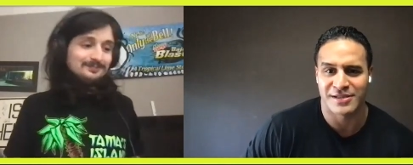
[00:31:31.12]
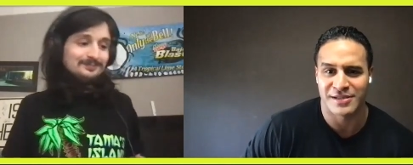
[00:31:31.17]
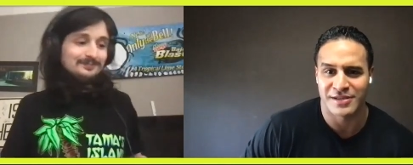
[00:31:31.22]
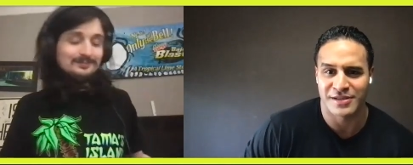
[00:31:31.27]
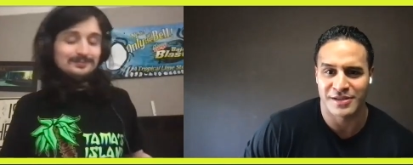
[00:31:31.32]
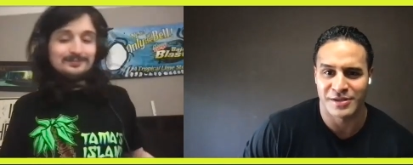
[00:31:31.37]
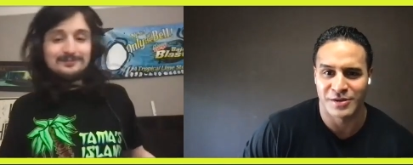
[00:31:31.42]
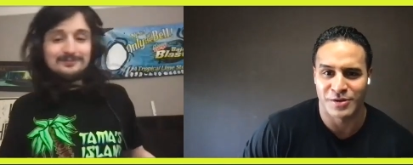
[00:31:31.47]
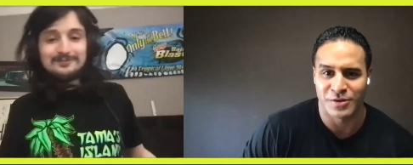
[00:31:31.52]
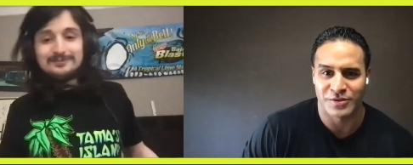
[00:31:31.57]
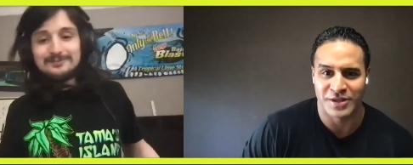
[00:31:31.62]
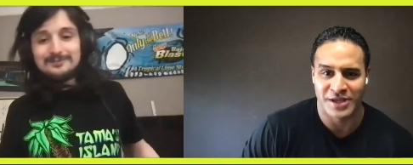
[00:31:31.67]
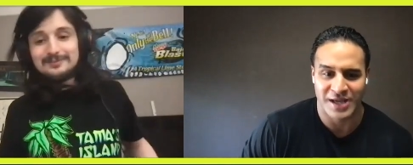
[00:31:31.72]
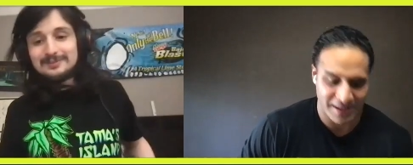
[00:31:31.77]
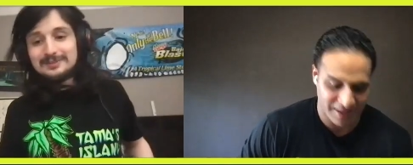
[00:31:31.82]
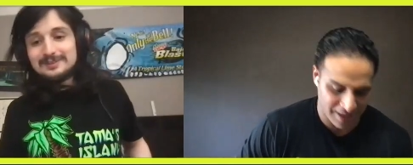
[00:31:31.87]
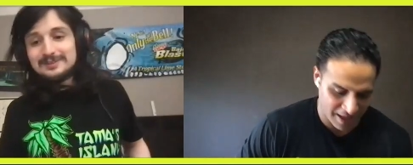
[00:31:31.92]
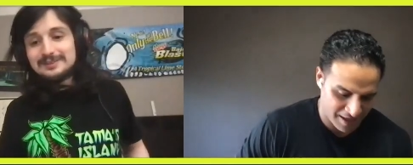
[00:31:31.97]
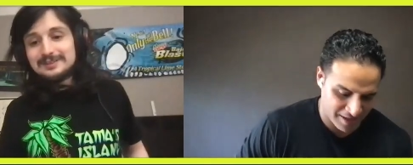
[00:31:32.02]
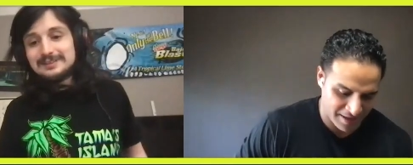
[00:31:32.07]
Speaker 1: you know, they
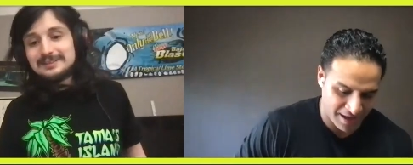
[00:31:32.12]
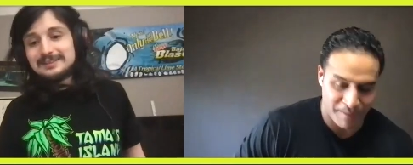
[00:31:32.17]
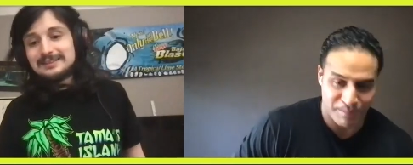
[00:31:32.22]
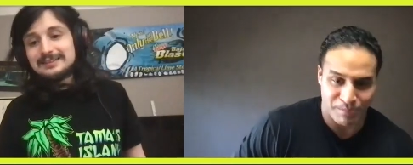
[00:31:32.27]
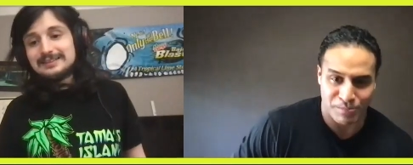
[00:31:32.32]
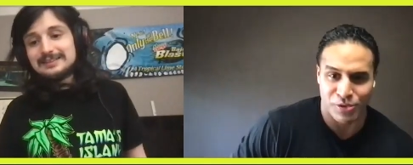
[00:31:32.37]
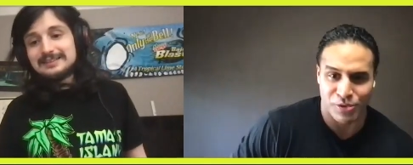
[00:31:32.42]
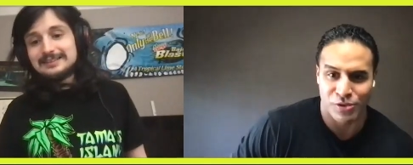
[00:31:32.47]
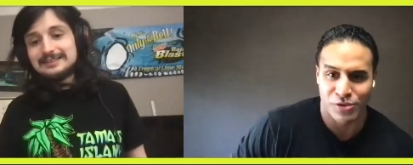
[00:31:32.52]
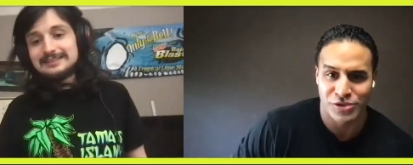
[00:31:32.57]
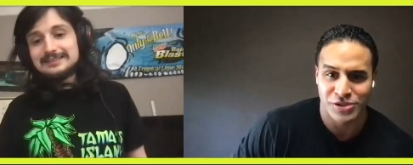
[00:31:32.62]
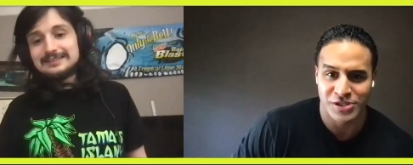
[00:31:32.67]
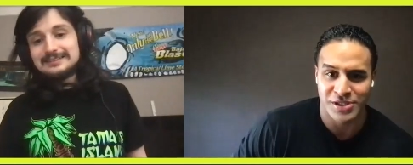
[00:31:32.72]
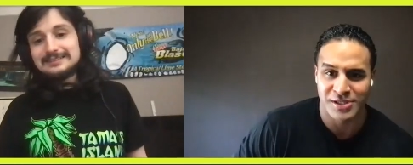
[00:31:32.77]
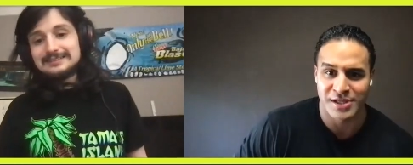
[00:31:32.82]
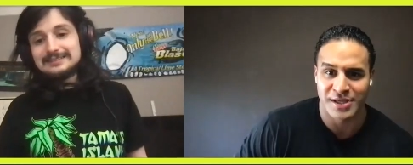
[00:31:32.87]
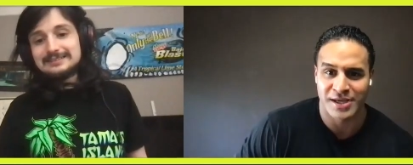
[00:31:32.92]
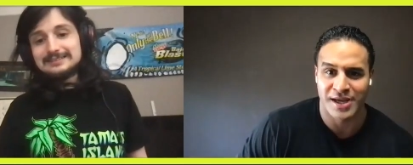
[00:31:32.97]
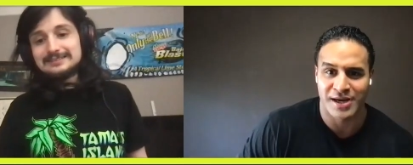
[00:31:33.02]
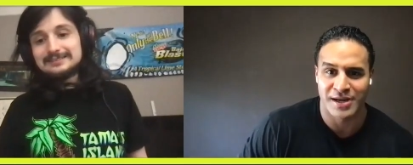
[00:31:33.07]
got that that
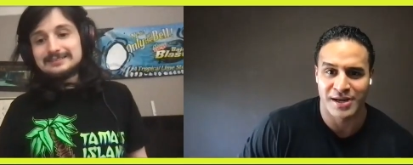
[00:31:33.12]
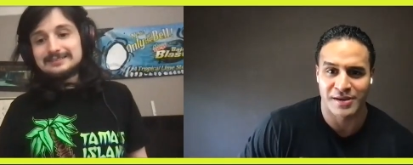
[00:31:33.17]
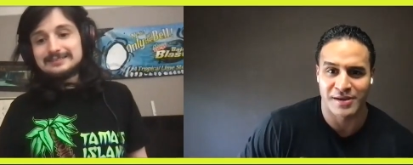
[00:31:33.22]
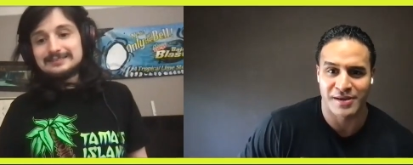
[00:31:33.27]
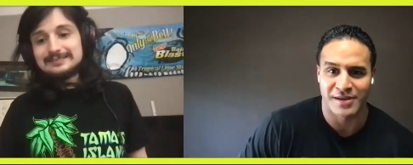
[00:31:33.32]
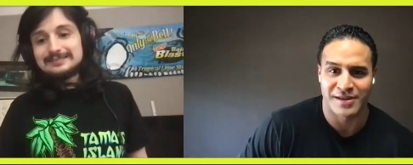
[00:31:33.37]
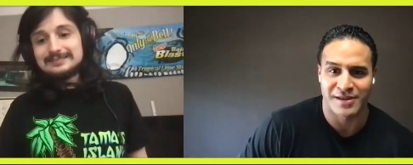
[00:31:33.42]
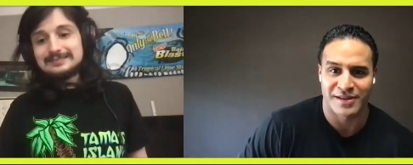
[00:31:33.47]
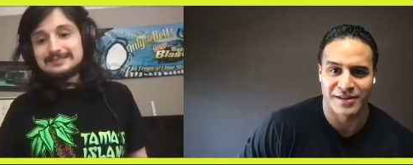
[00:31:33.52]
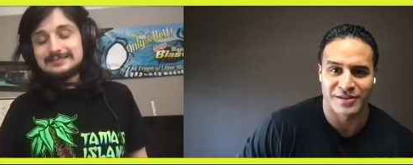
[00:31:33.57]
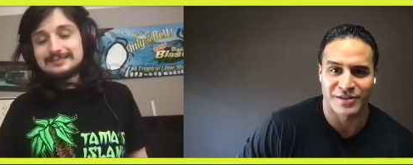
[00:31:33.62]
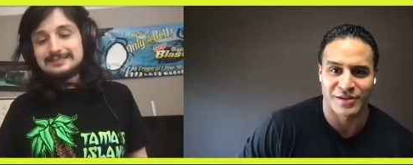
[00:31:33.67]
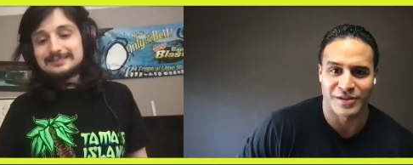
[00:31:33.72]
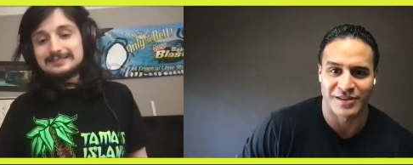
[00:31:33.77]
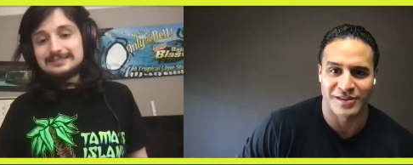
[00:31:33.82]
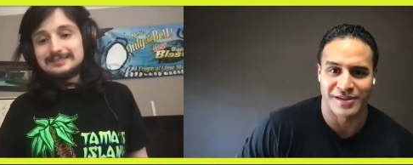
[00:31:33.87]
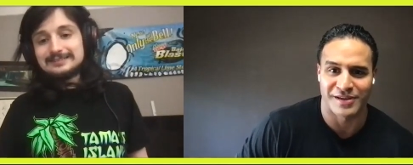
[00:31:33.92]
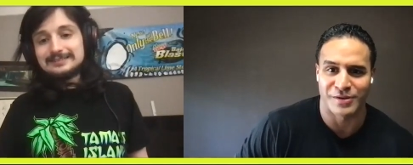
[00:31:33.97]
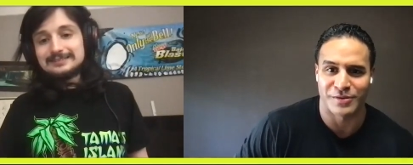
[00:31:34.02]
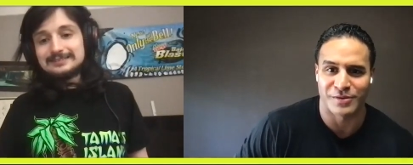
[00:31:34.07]
bullshit. They gotta
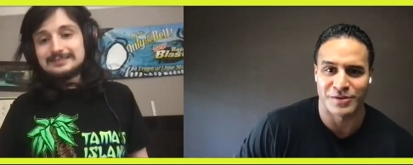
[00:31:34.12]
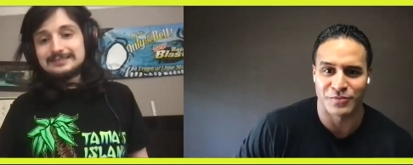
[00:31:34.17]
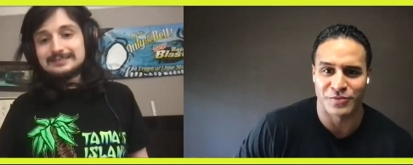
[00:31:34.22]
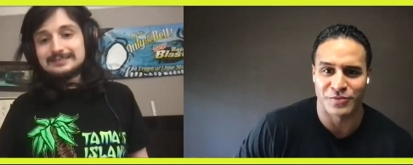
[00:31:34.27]
the, you know the